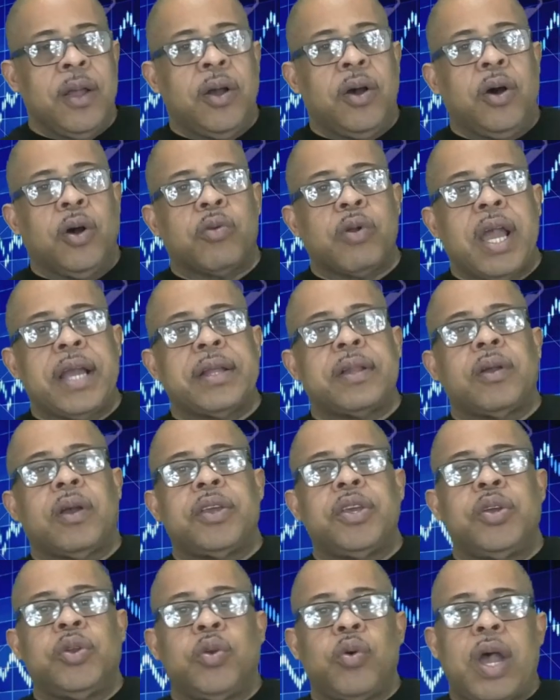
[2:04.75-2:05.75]
All right.
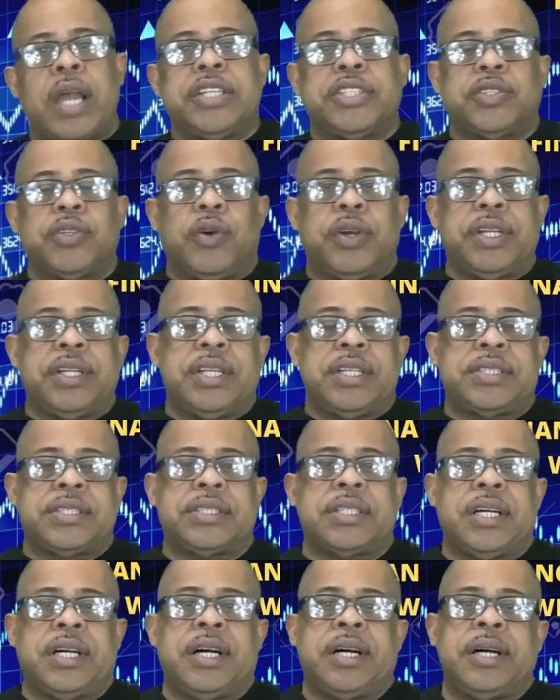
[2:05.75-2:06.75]
You know, I joined
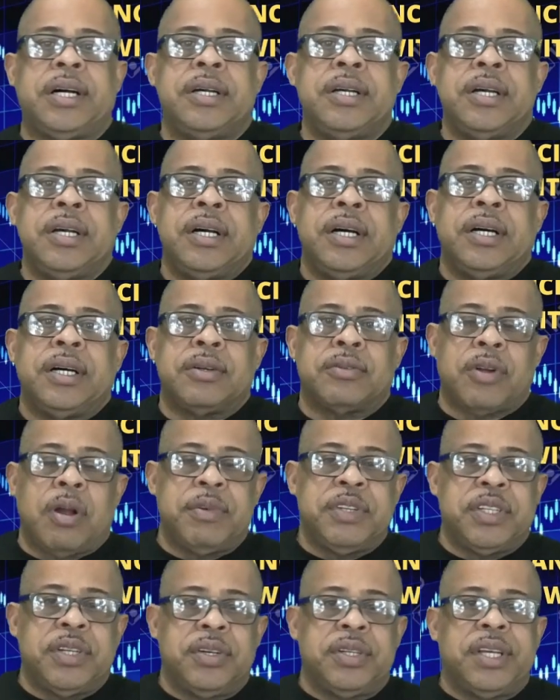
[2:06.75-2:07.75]
this uh, uh,
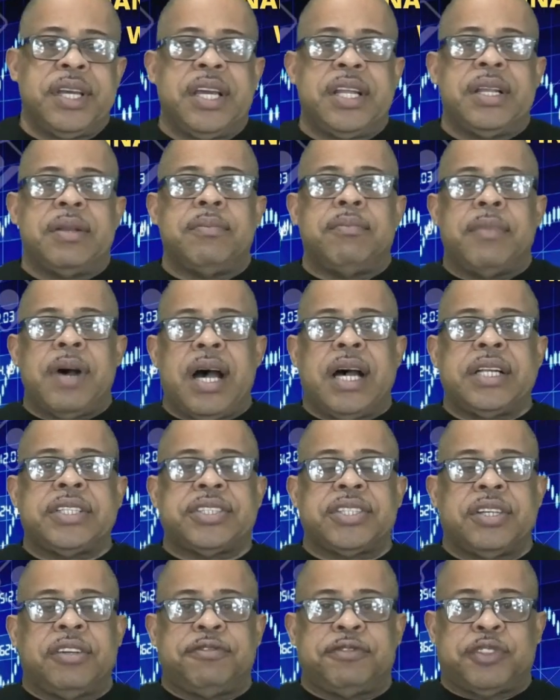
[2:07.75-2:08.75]
Robinhood in
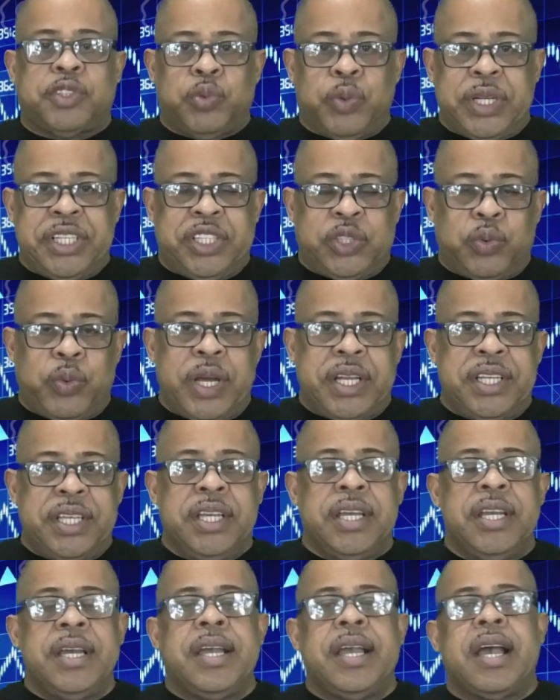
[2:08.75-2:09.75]
March of
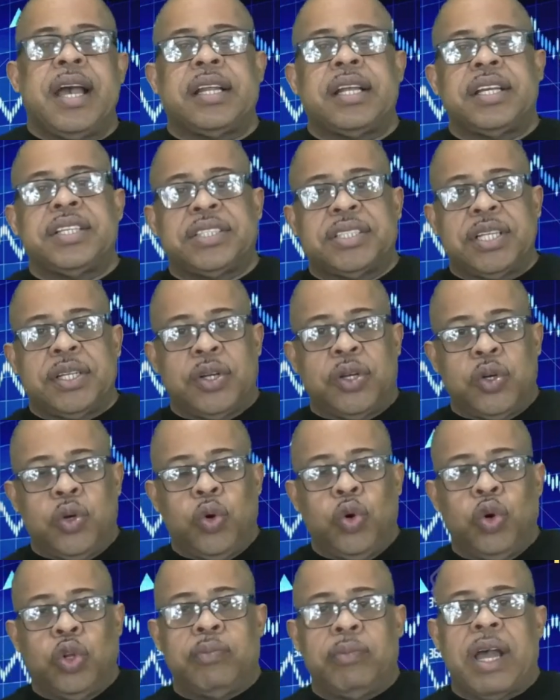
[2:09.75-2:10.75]
2020, and I set a
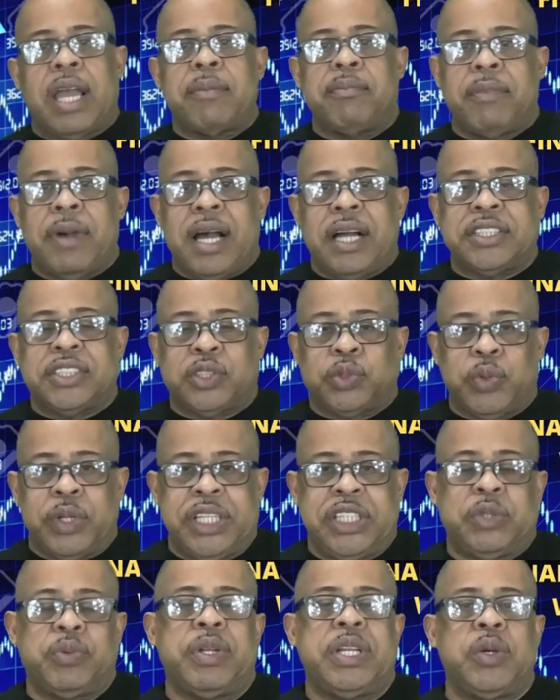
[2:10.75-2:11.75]
goal by March
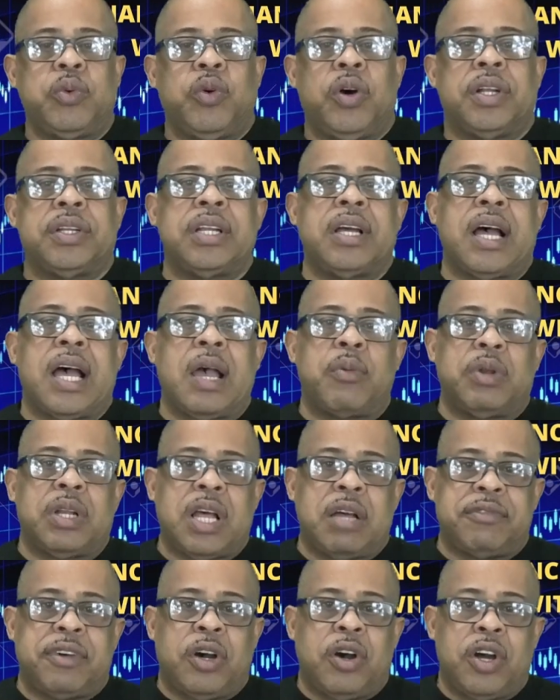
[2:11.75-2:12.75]
2021 I will
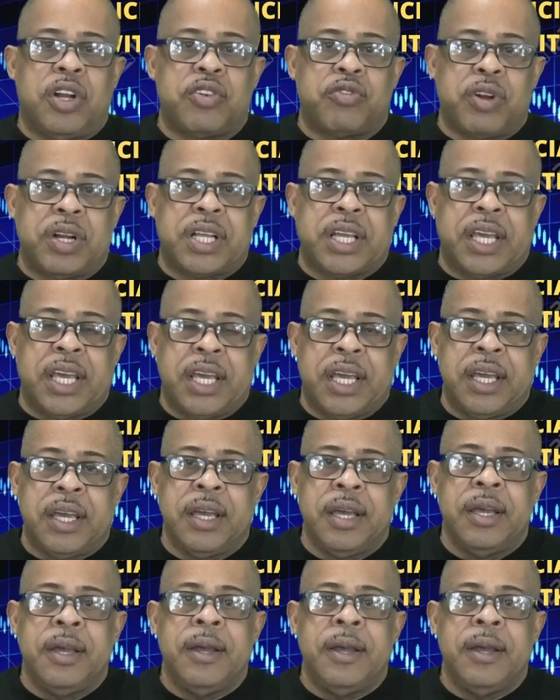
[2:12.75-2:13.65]
have 100k.